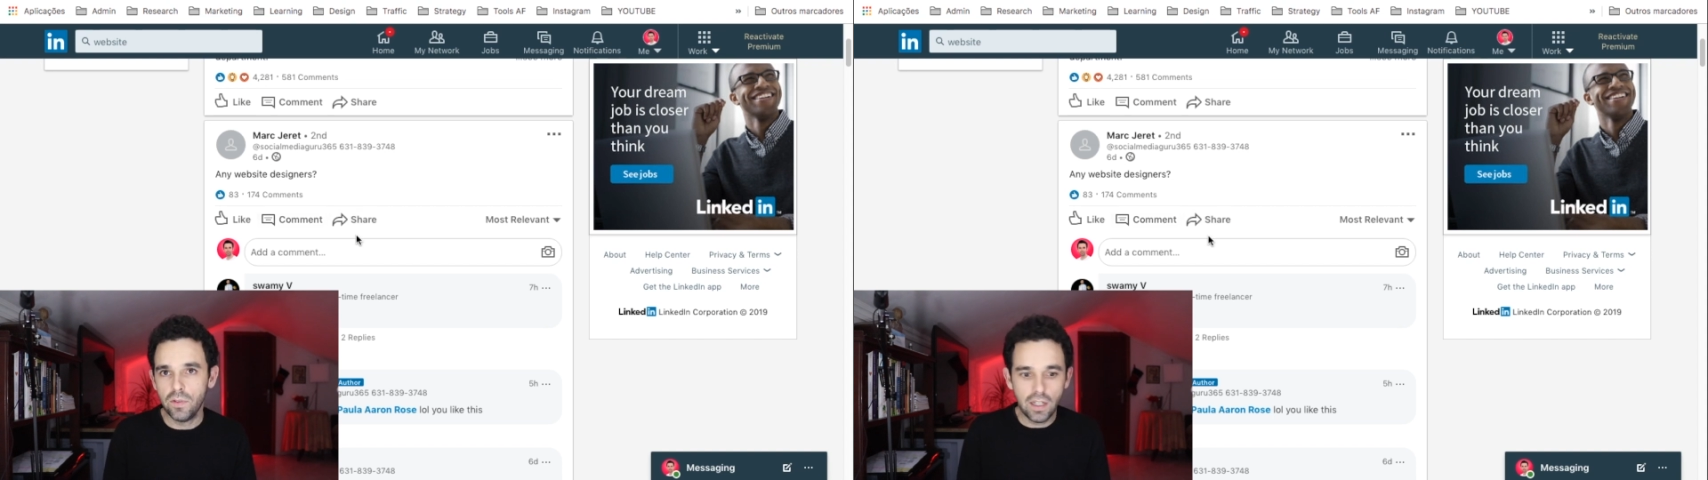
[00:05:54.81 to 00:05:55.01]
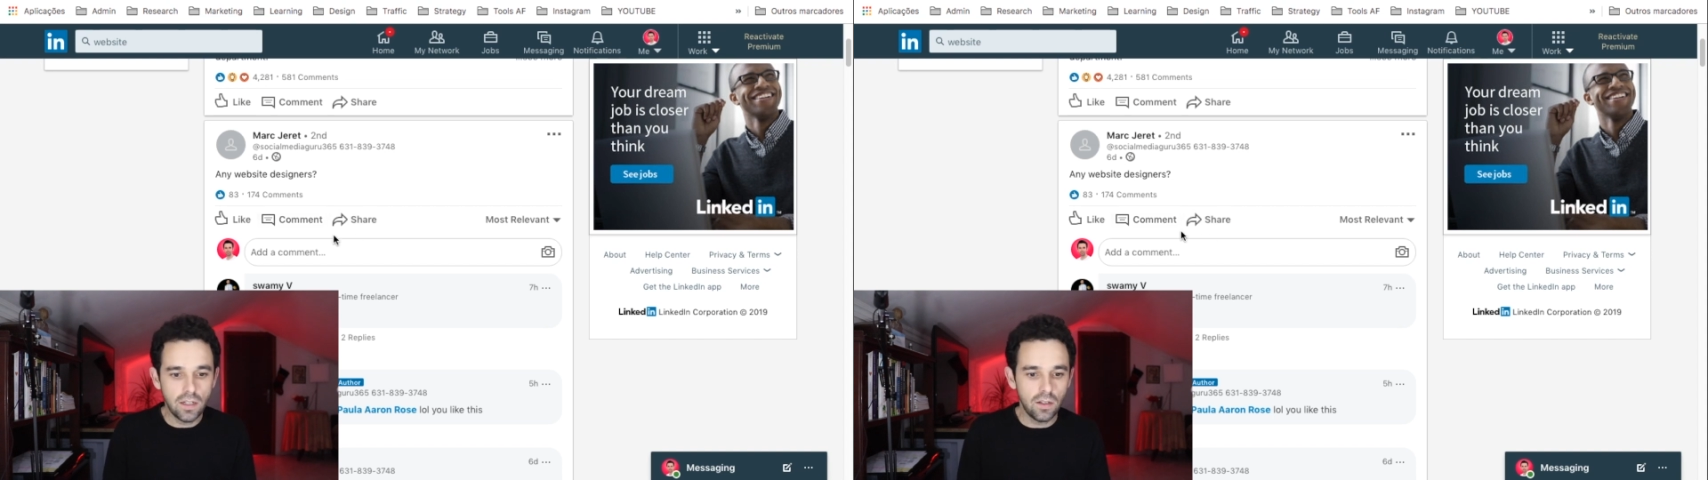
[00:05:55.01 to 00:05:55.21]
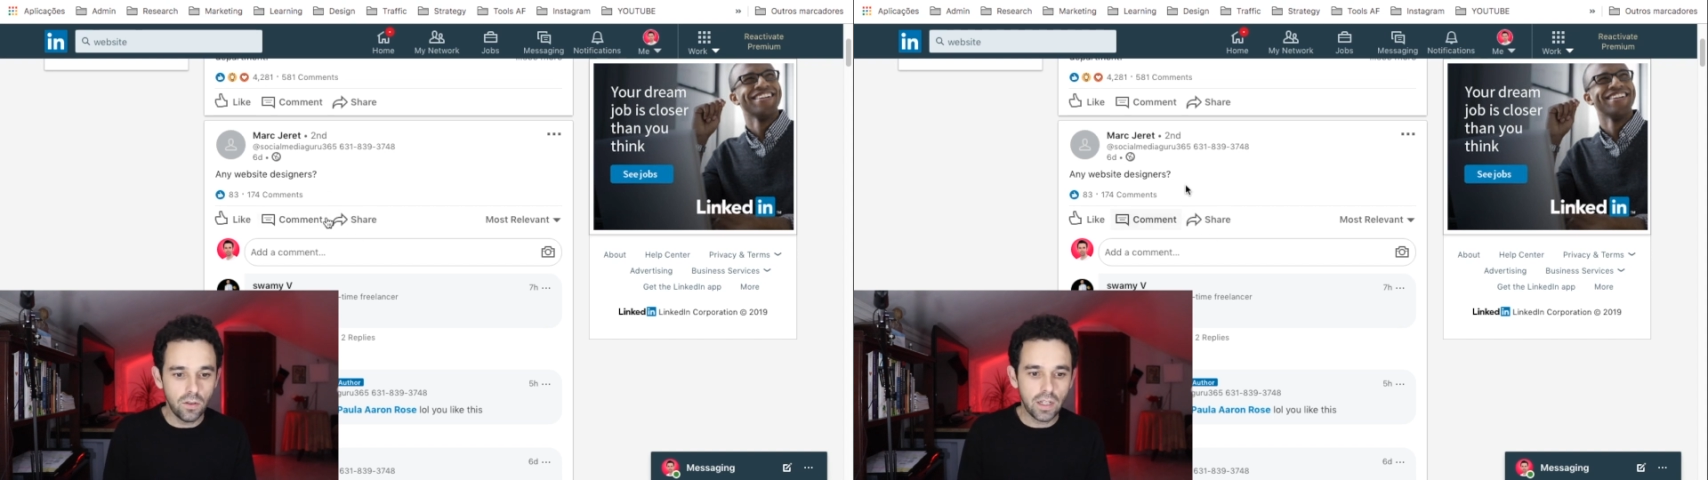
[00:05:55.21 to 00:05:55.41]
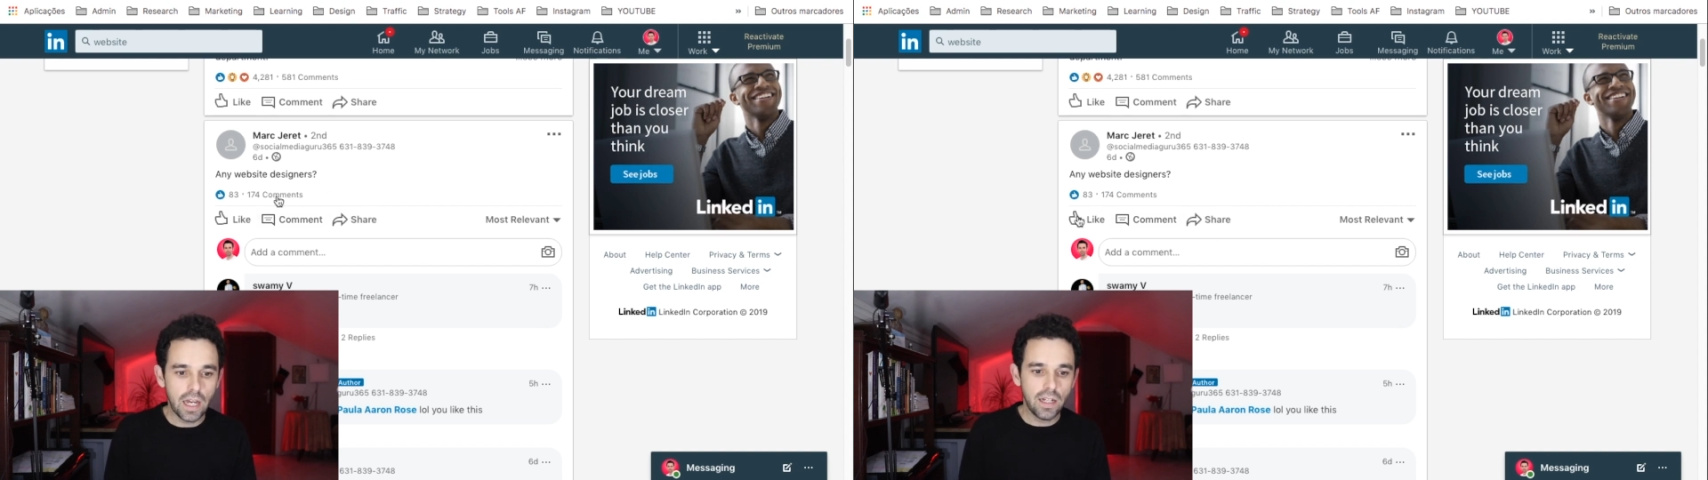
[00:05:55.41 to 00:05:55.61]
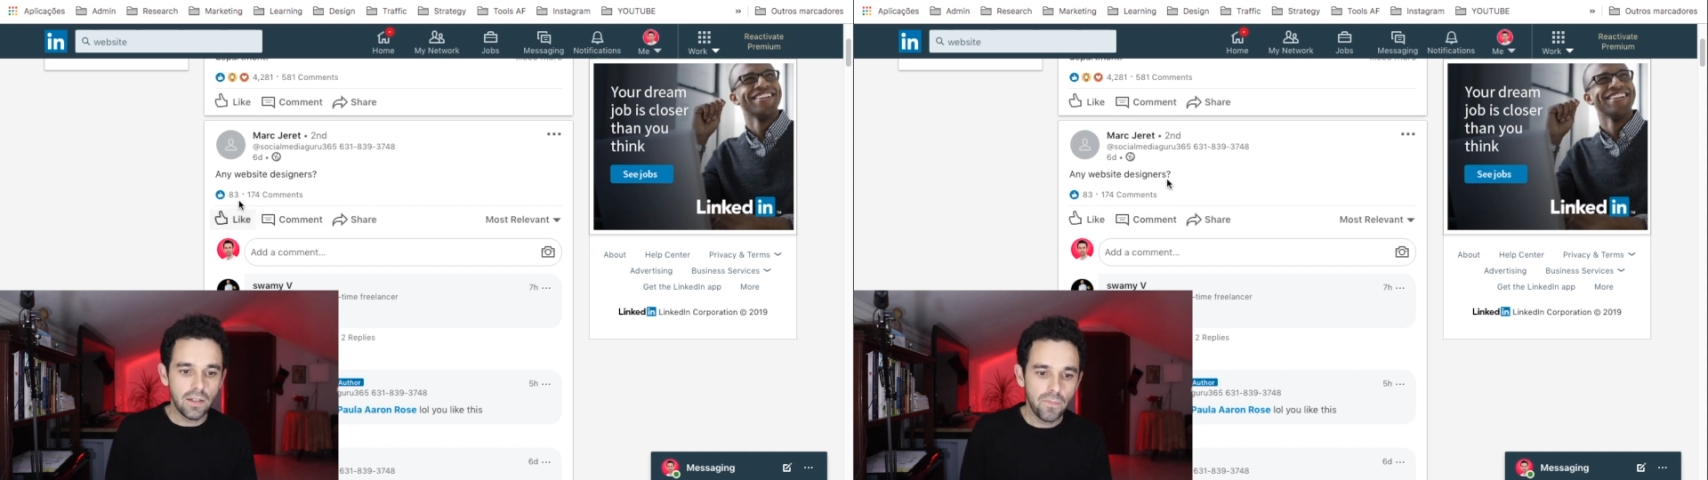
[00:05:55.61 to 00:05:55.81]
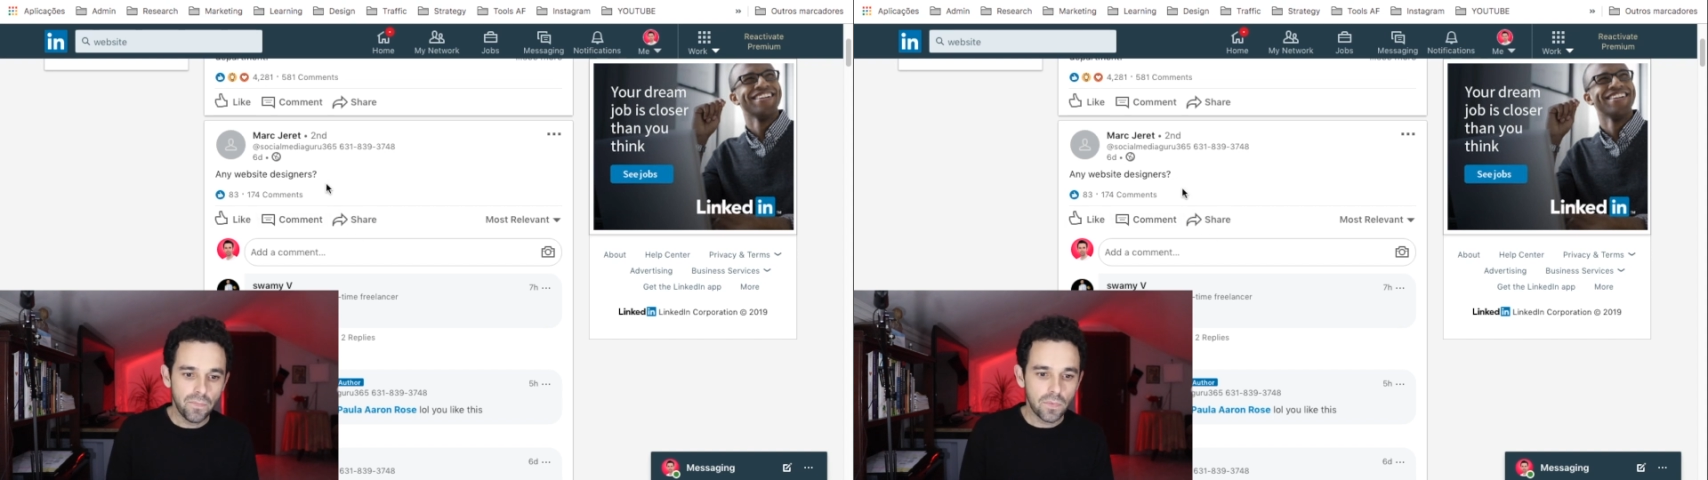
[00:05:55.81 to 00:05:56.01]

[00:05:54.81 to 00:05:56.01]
taking a look at it?